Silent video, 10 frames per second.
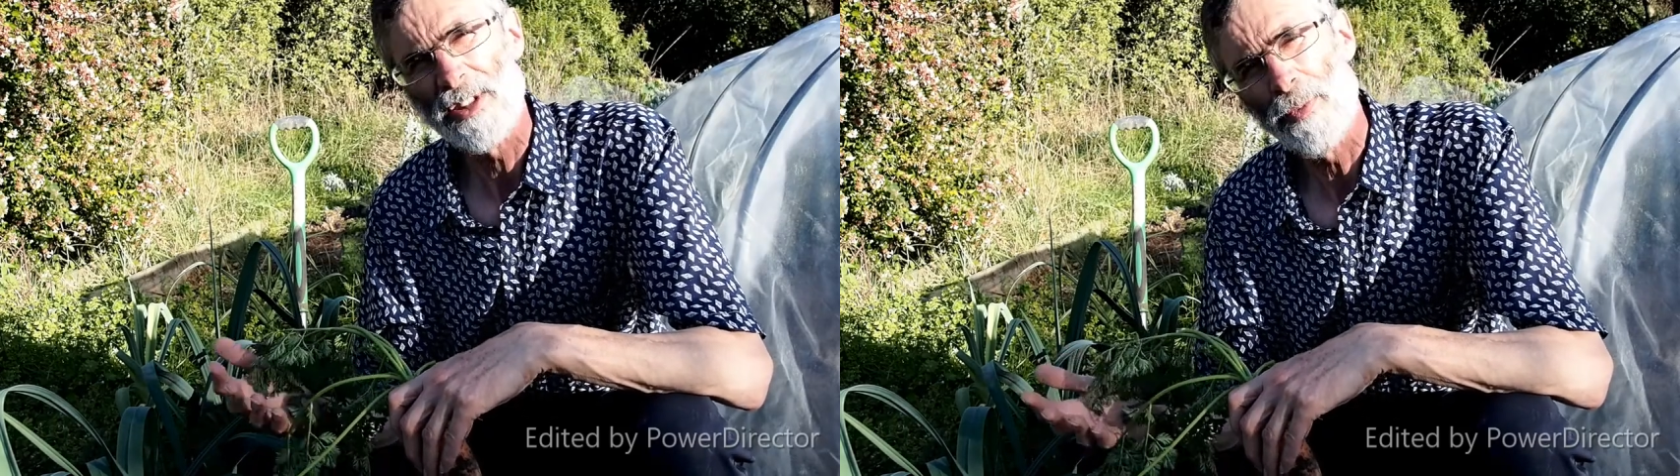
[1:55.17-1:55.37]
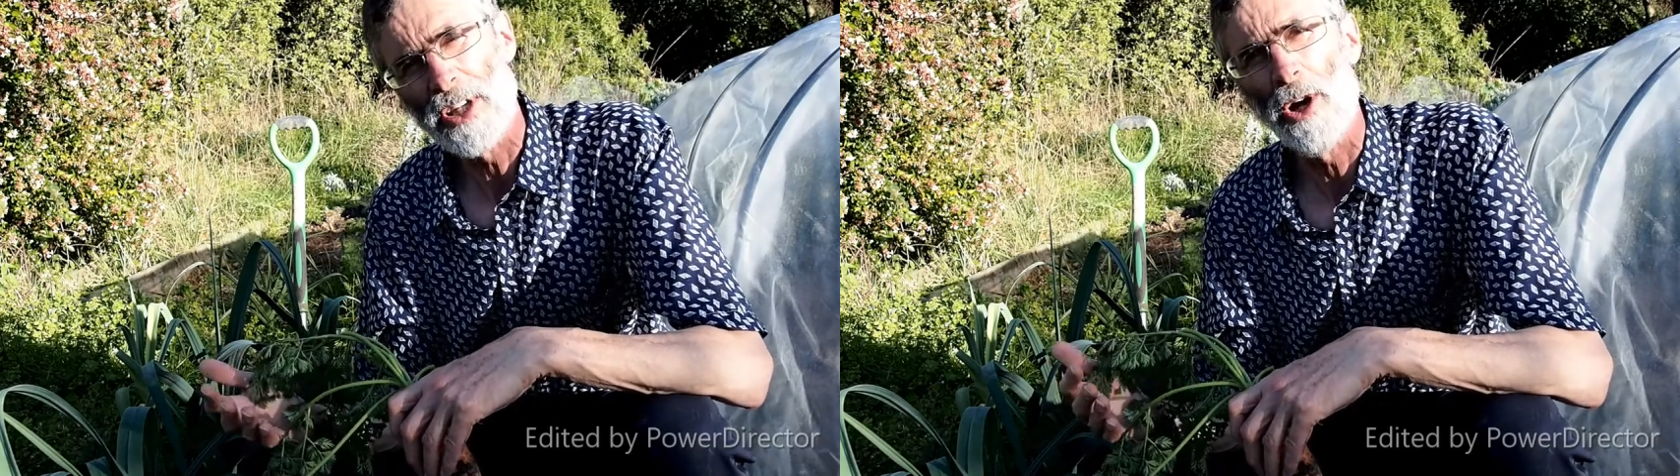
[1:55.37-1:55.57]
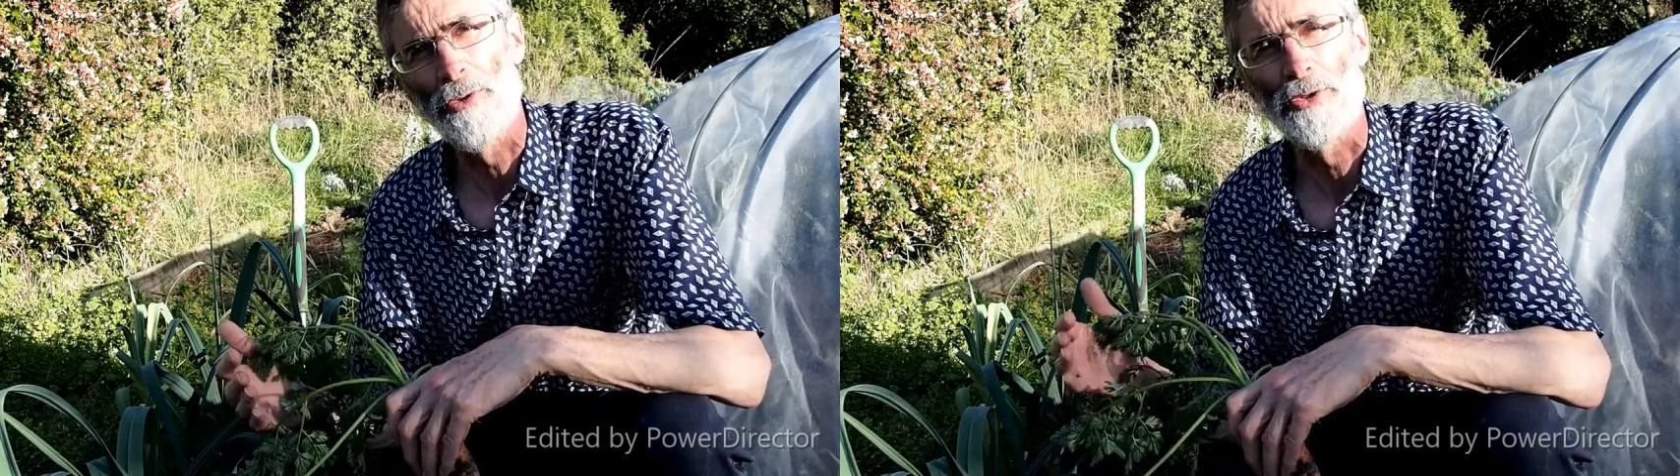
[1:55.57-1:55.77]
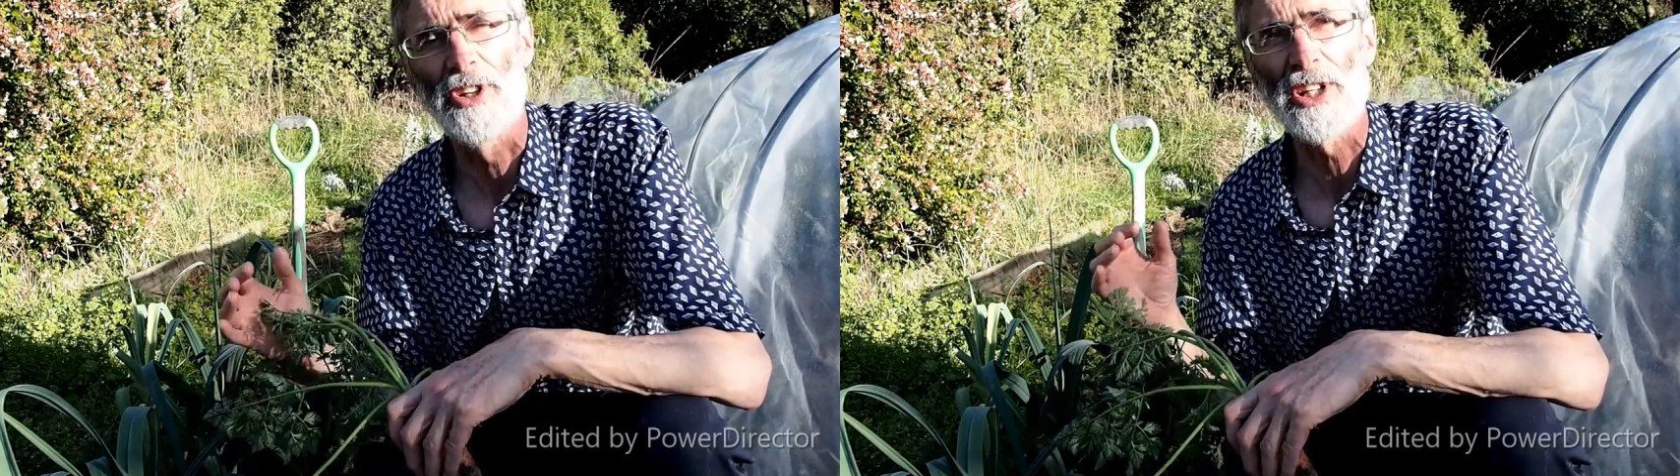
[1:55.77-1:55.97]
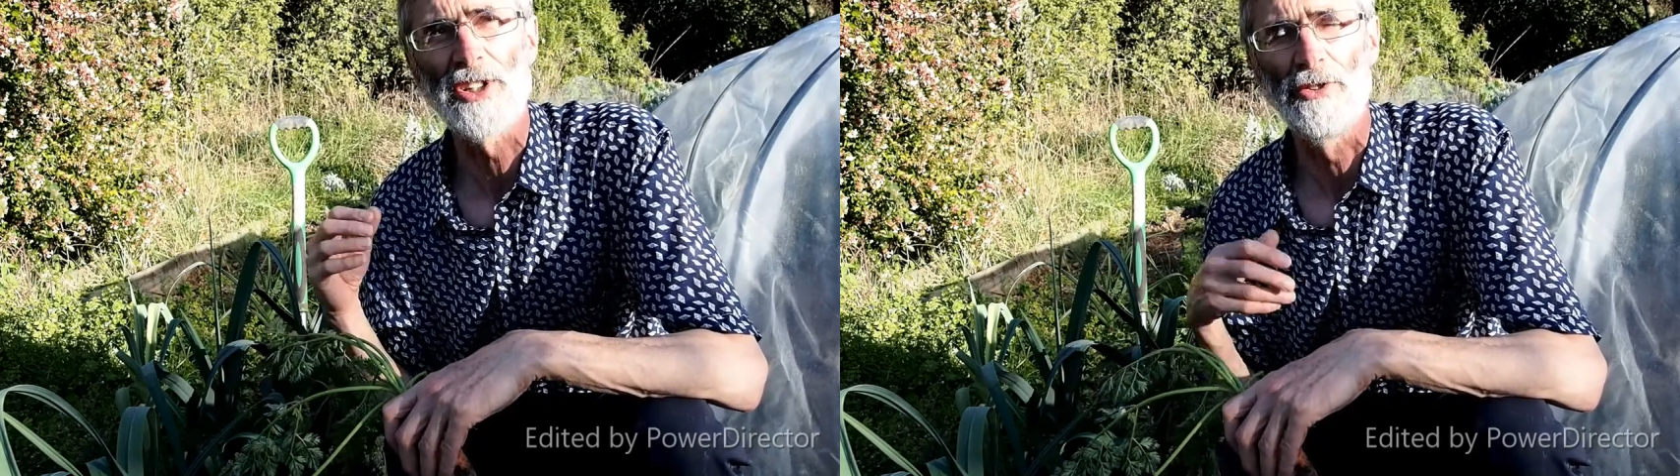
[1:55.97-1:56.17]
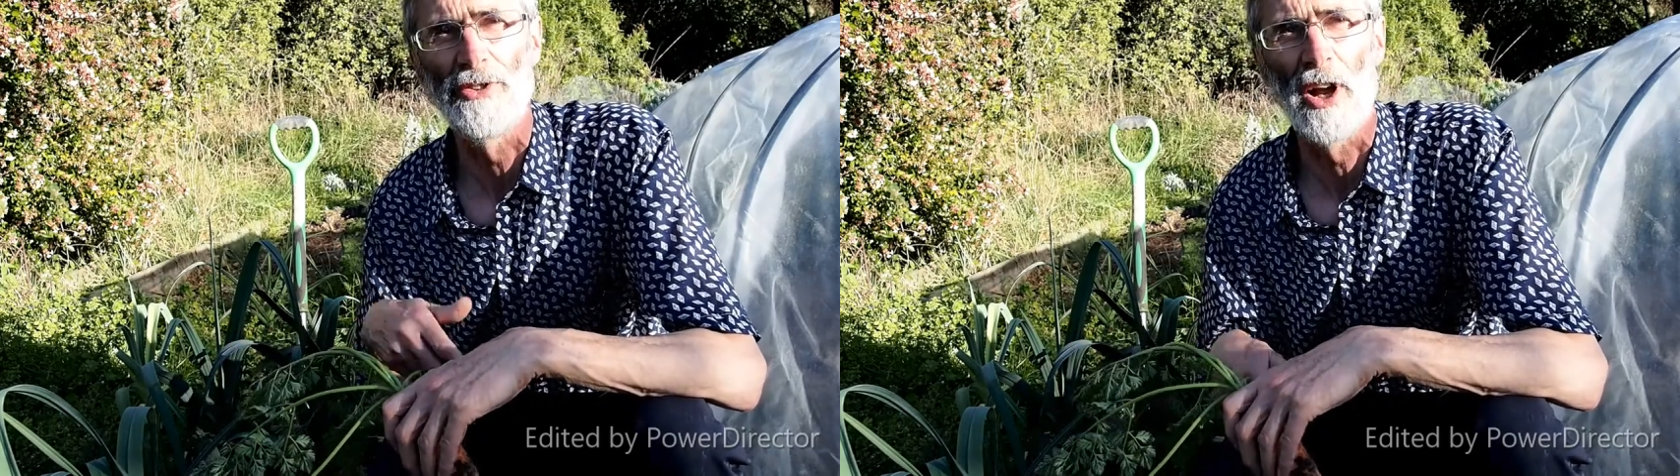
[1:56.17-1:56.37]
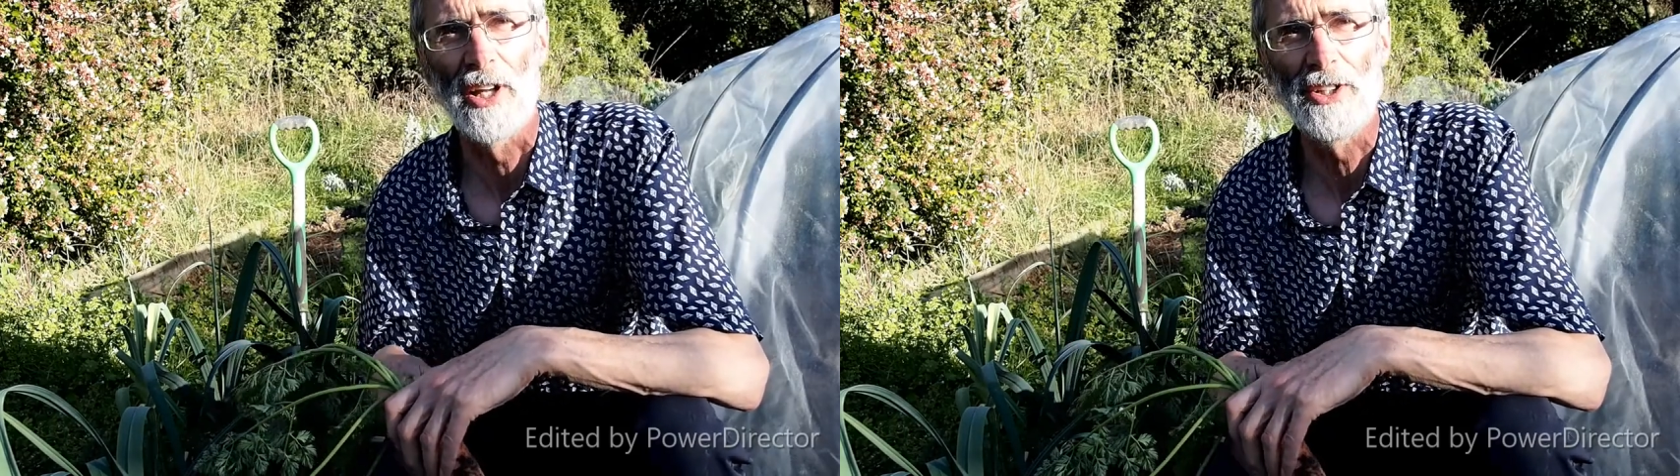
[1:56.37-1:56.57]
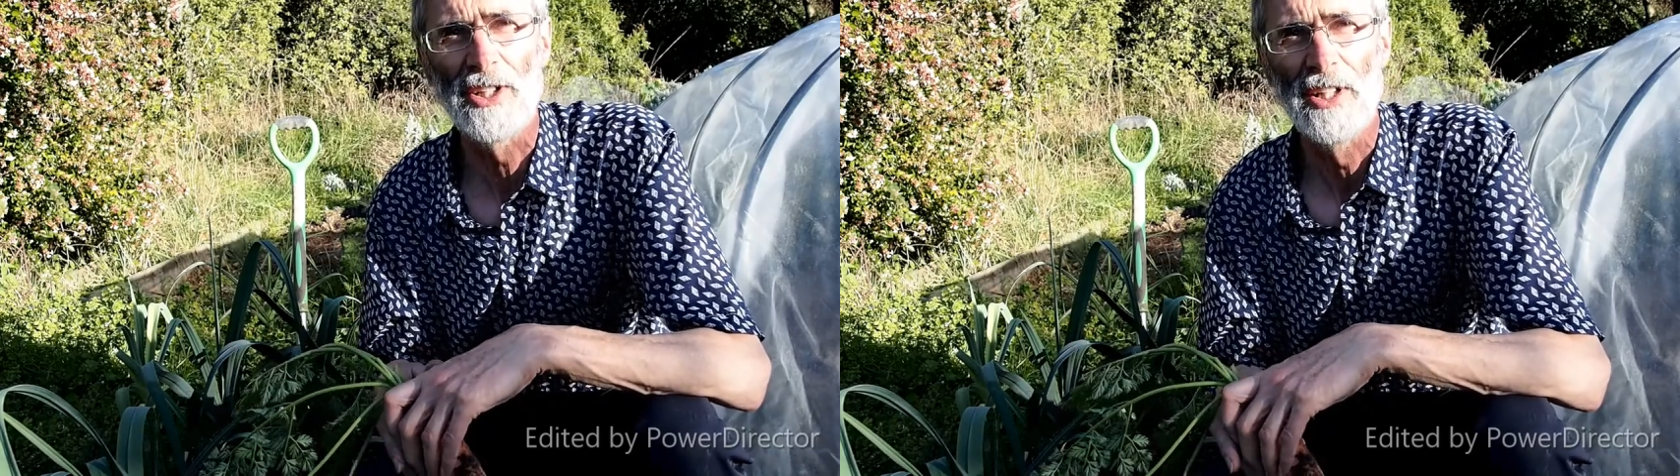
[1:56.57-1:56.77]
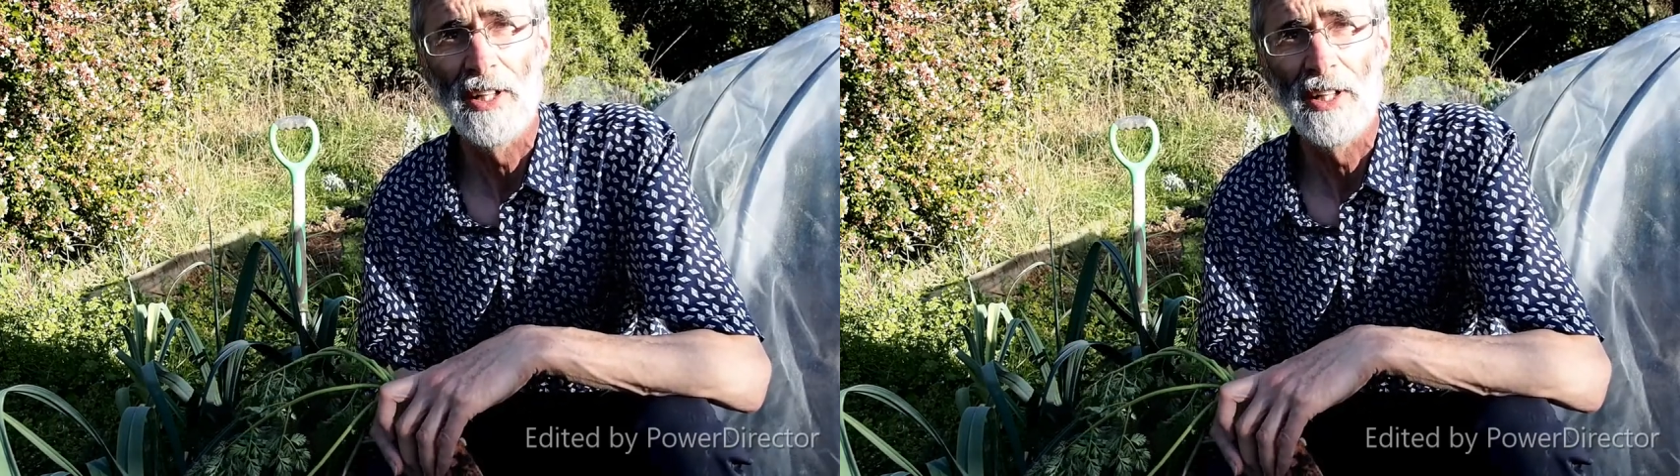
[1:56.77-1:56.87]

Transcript: of the old traditional knowledge